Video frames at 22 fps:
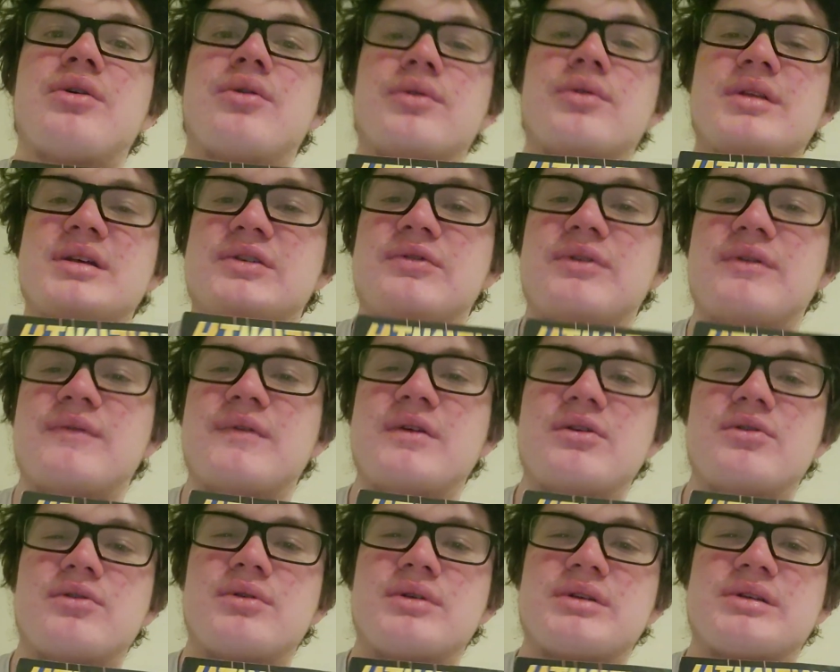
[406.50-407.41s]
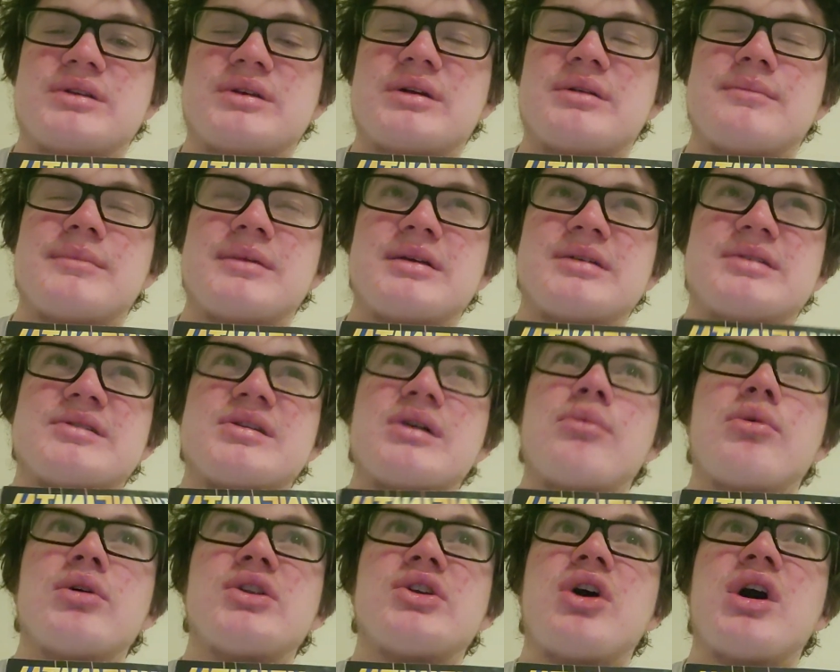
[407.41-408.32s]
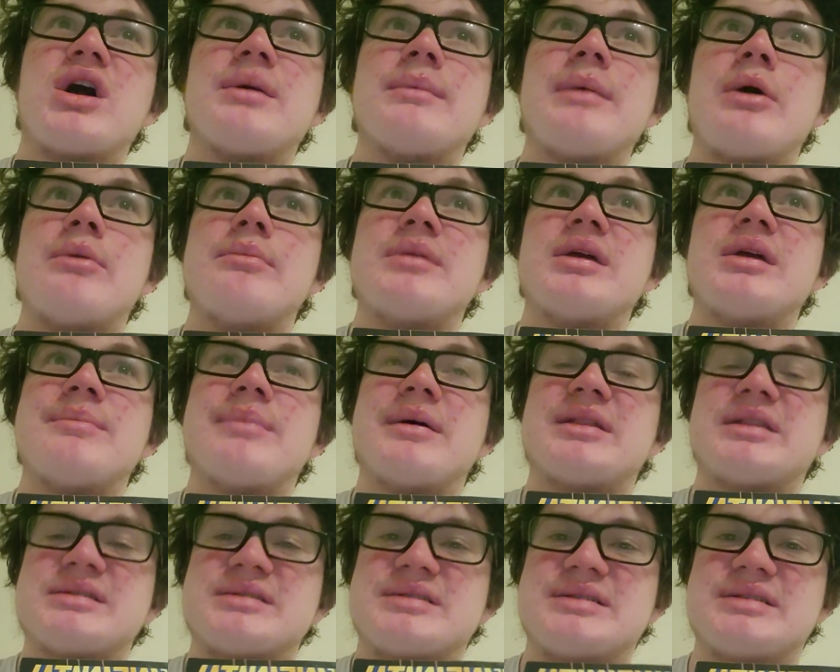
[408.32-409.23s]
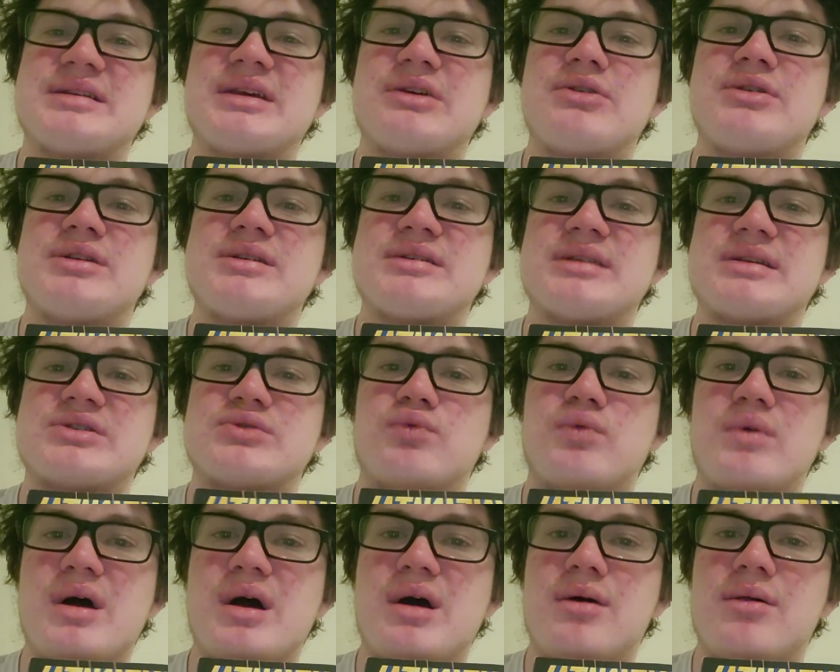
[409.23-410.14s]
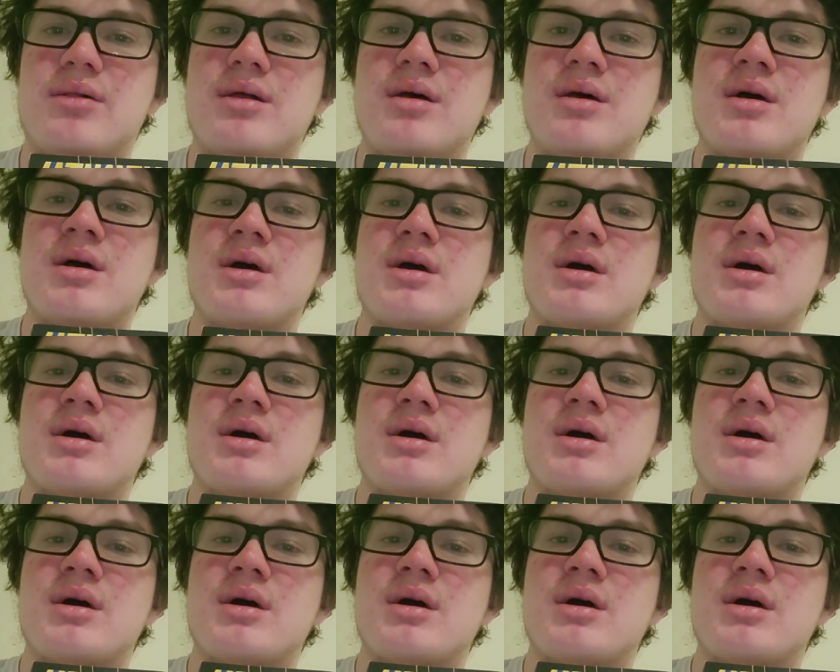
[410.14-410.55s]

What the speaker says: this review is gonna be somewhat talking about me, about the series as well.